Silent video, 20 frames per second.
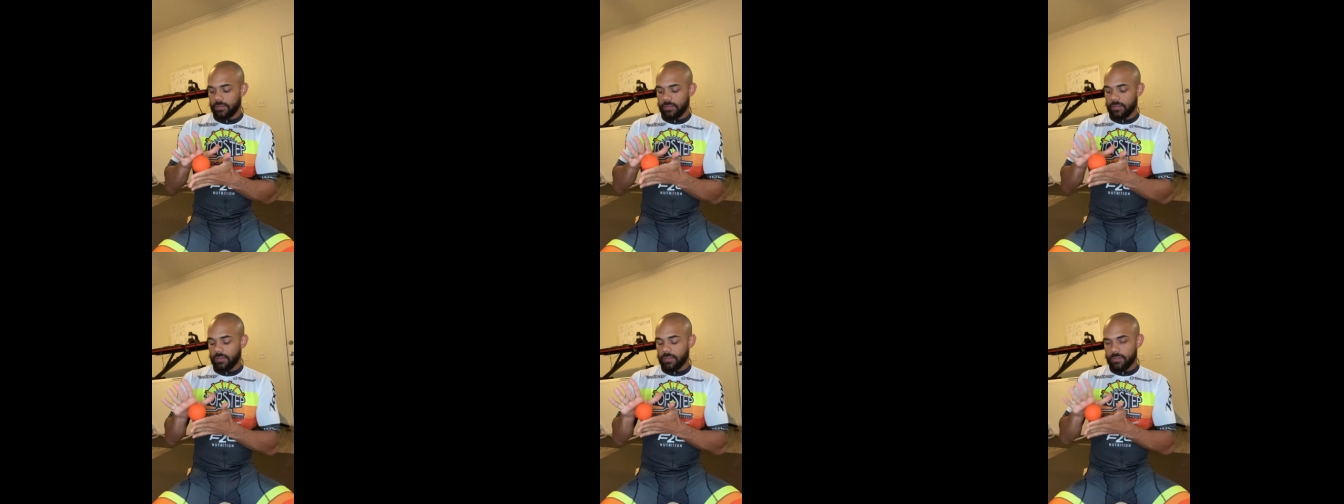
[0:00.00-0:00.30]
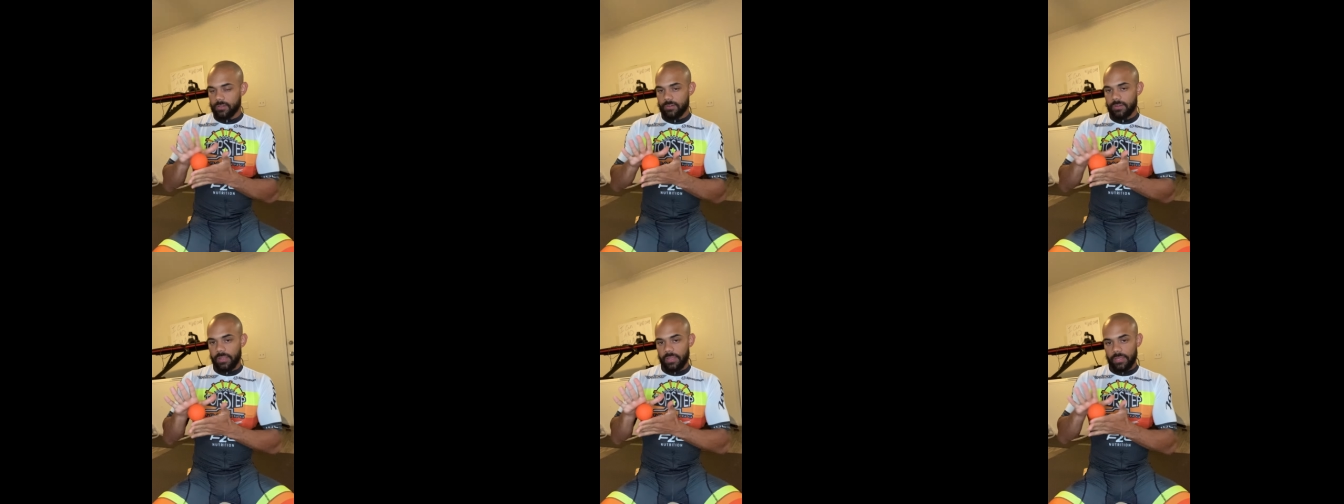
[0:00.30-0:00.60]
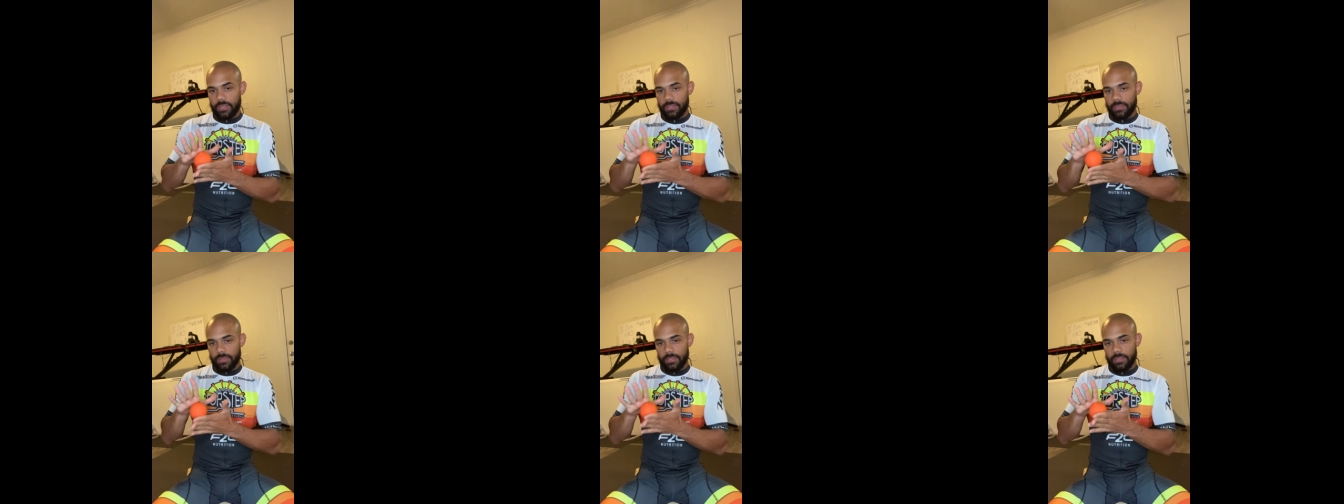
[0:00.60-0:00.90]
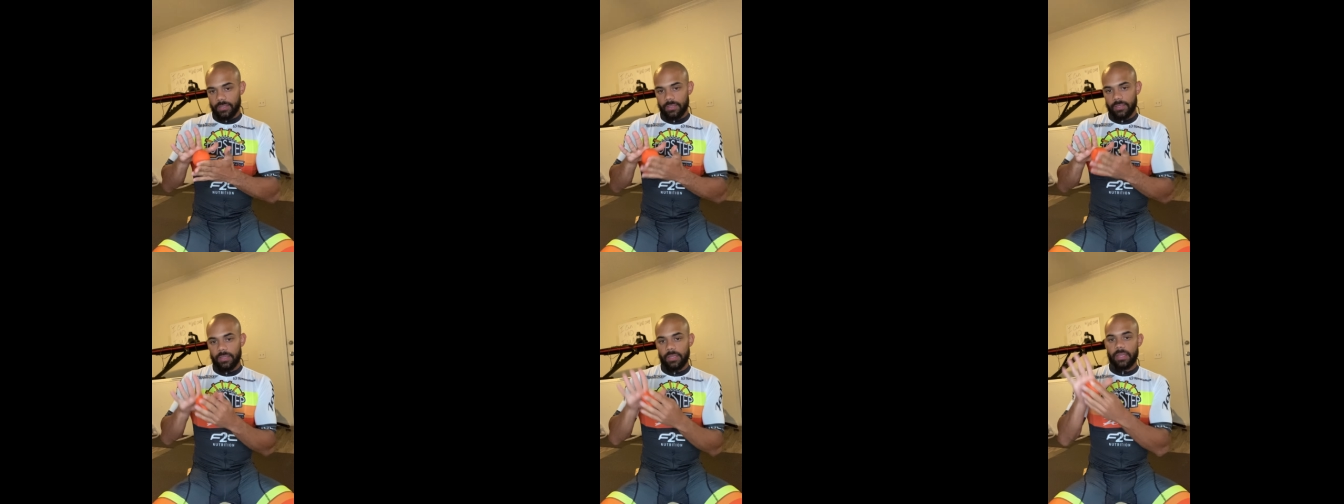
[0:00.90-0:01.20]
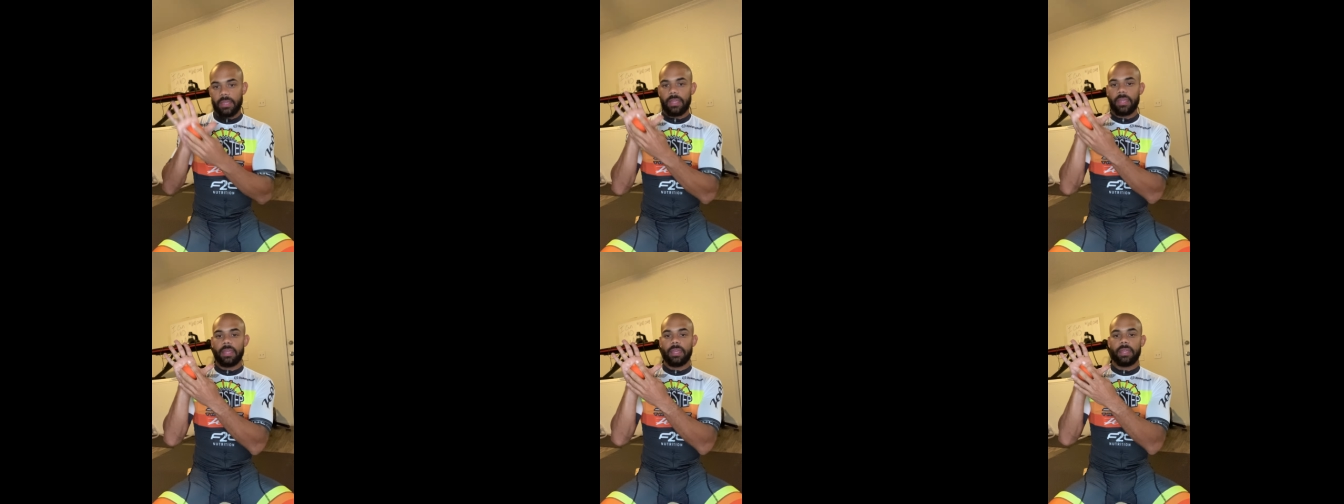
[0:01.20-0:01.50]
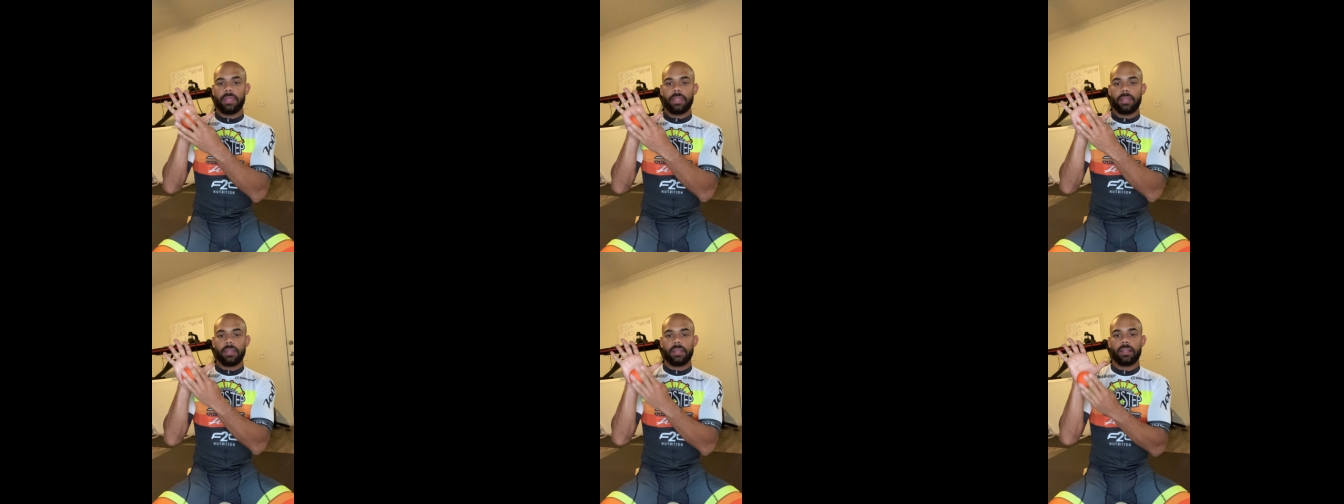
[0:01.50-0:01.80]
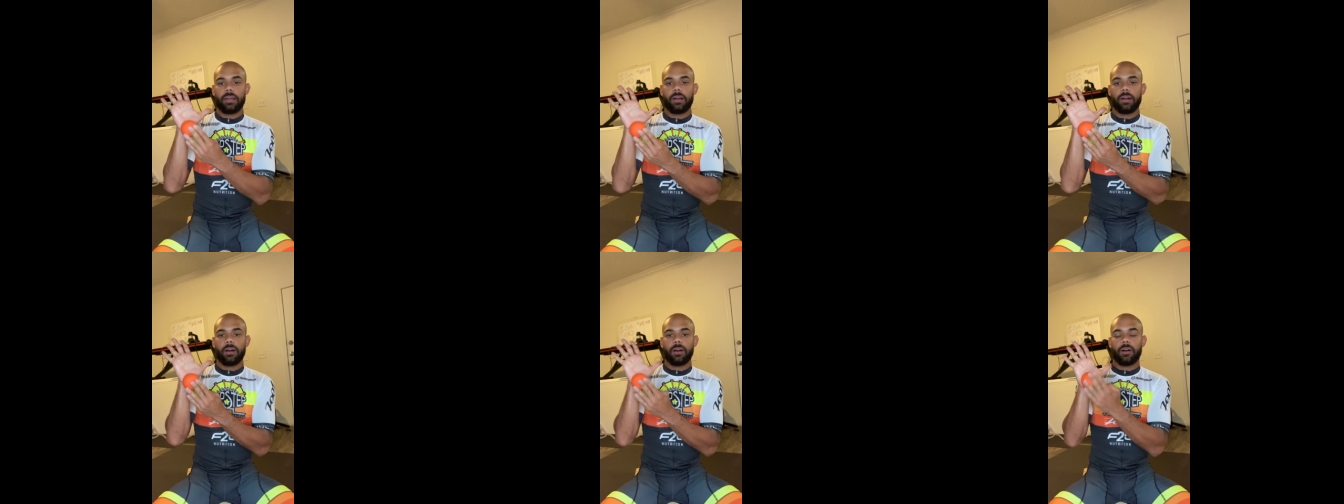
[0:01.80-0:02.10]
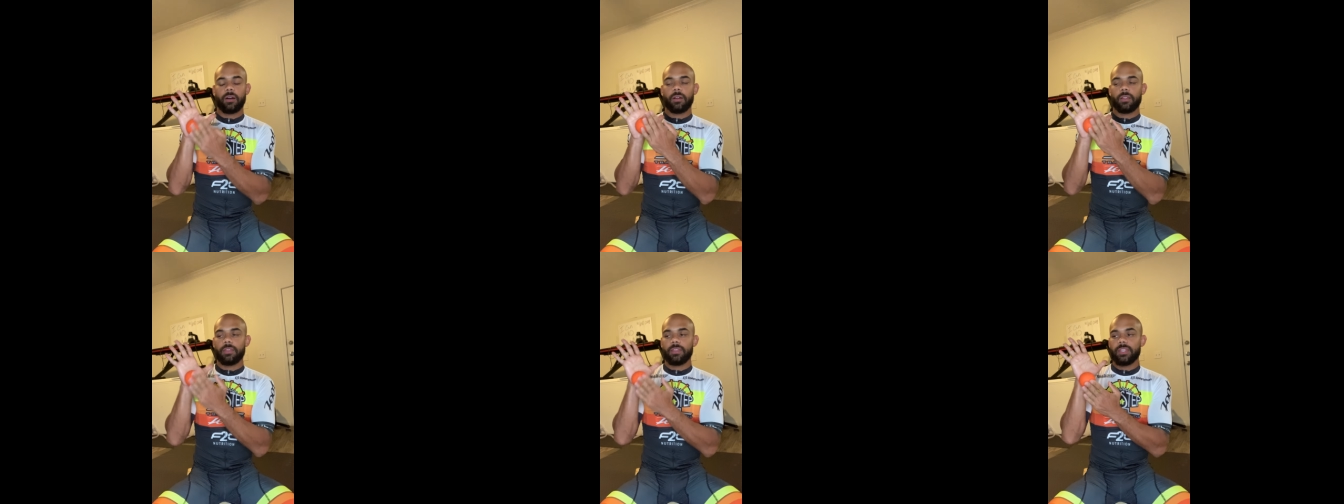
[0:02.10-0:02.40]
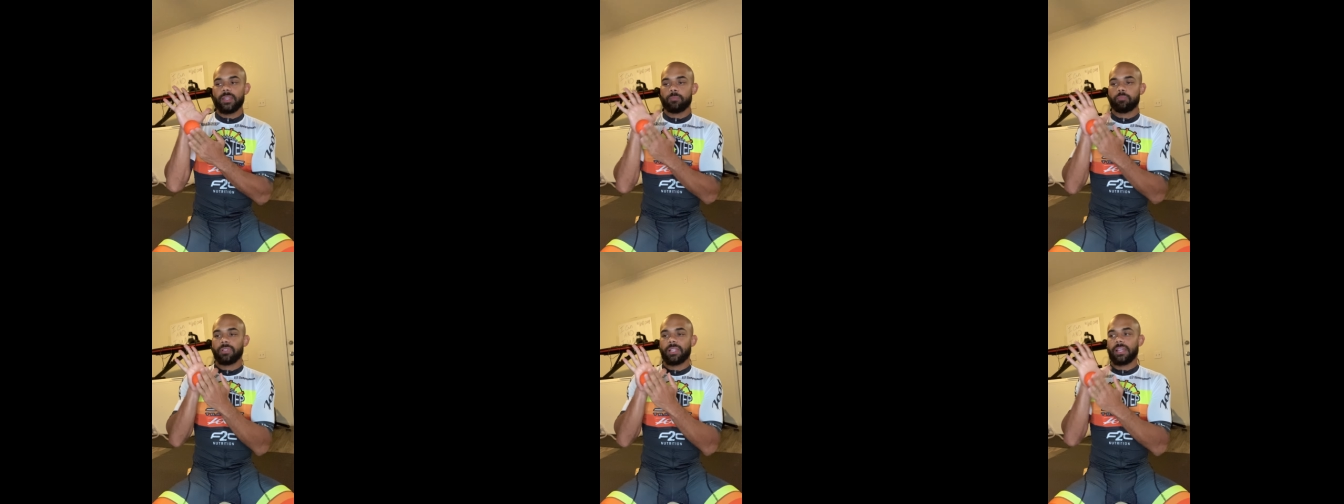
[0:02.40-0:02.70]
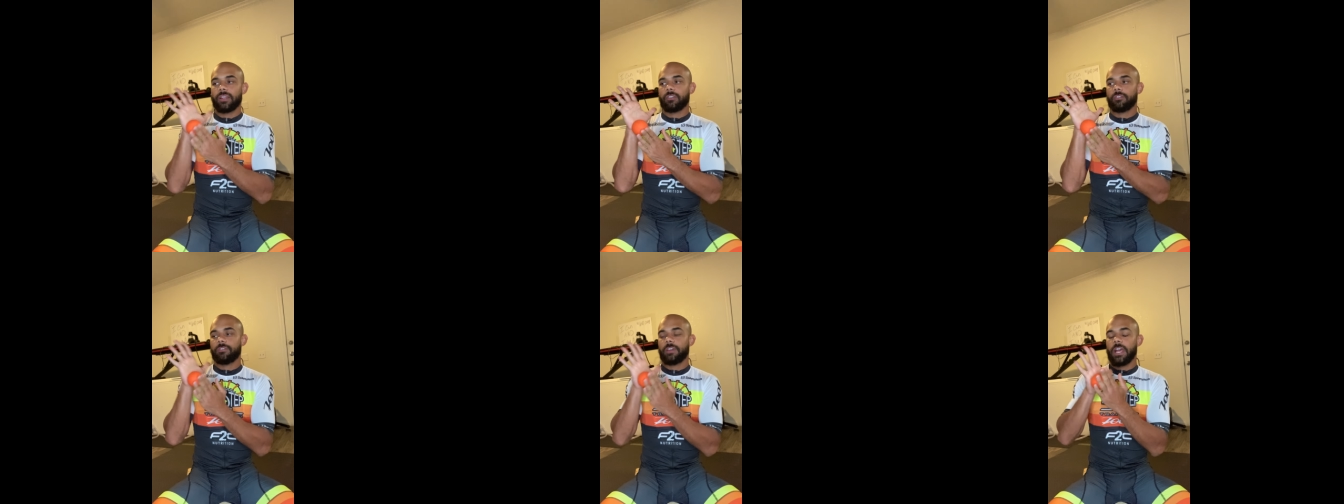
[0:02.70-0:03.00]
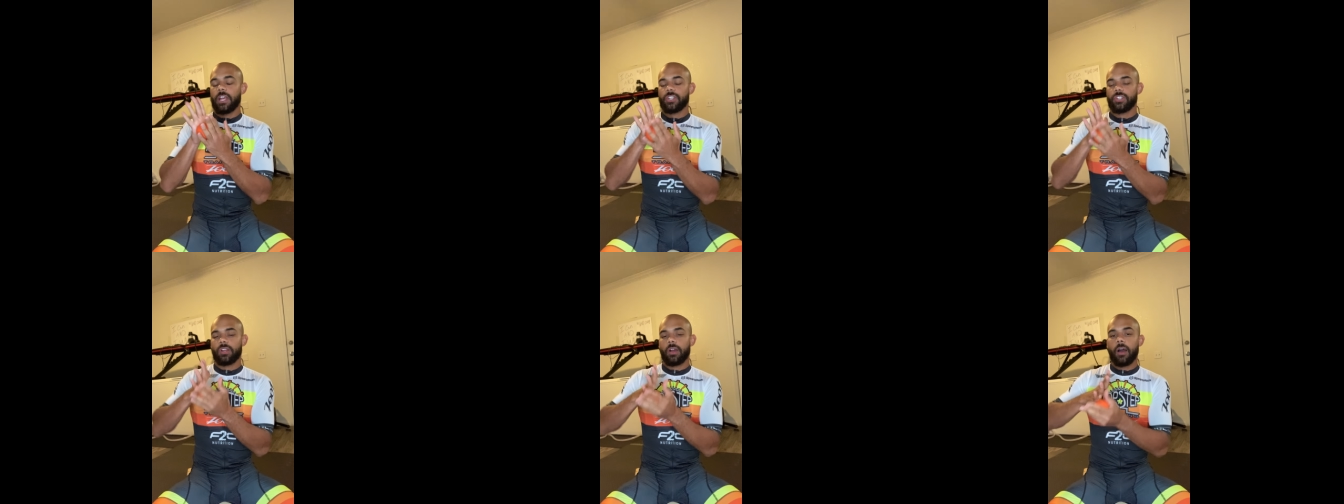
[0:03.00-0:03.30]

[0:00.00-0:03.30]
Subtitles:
underneath, and on the plantar fascia.